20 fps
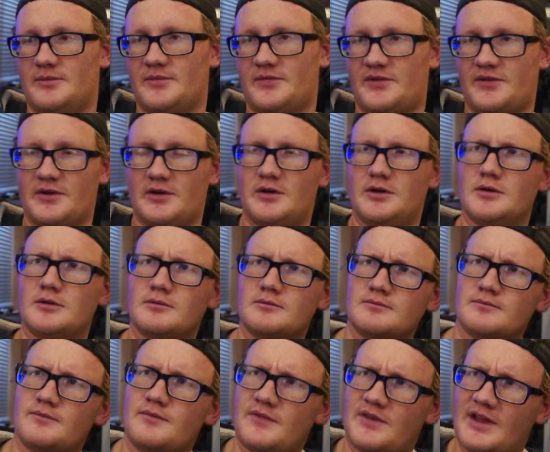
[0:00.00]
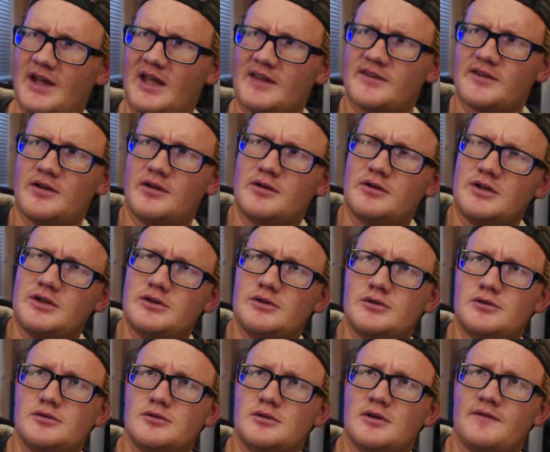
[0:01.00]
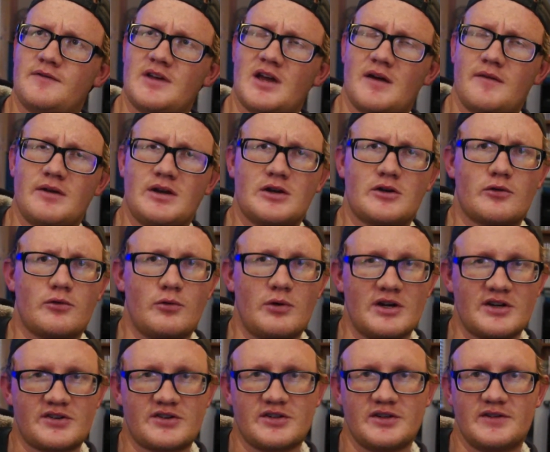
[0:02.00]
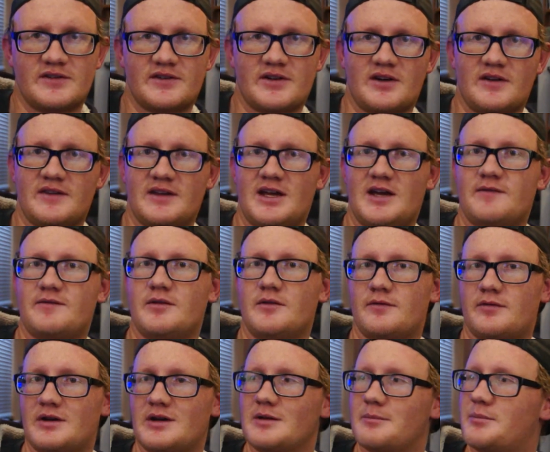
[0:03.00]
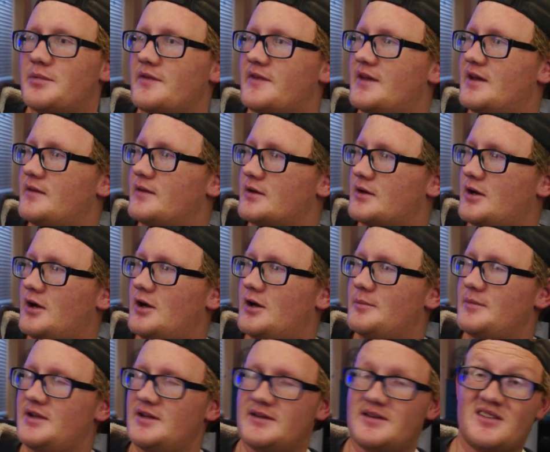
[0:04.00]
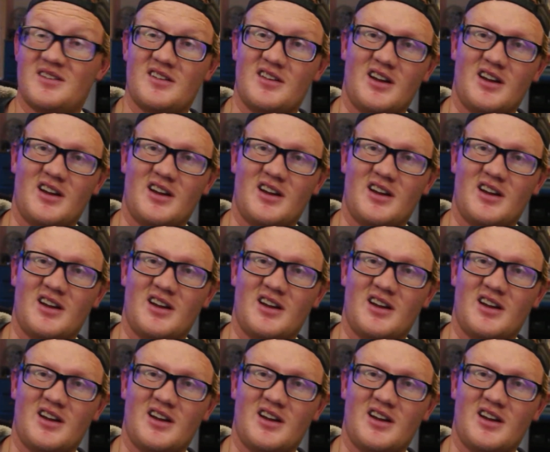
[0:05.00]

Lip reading: So that's how if you have any questions on that, feel free to put that in the comments.